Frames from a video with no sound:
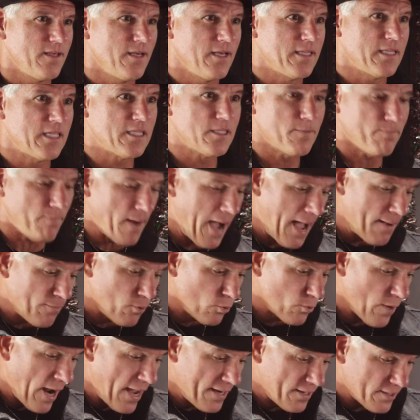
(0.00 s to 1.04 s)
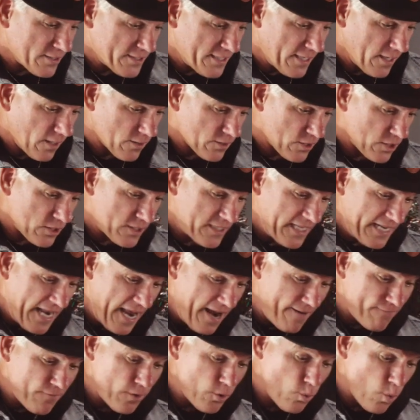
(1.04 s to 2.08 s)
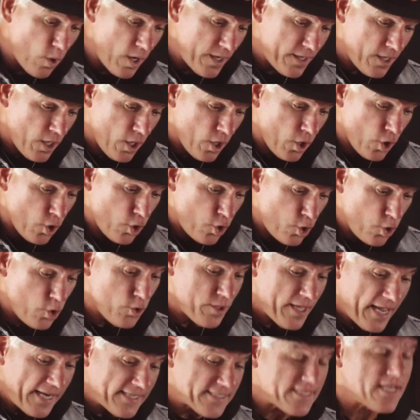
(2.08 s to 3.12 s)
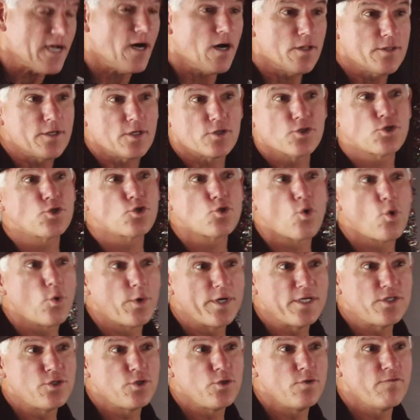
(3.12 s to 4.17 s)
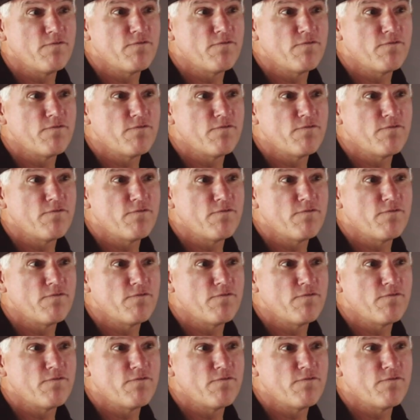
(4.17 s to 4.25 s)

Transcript: that the Bible writer tells us that everyone who they tell their story to,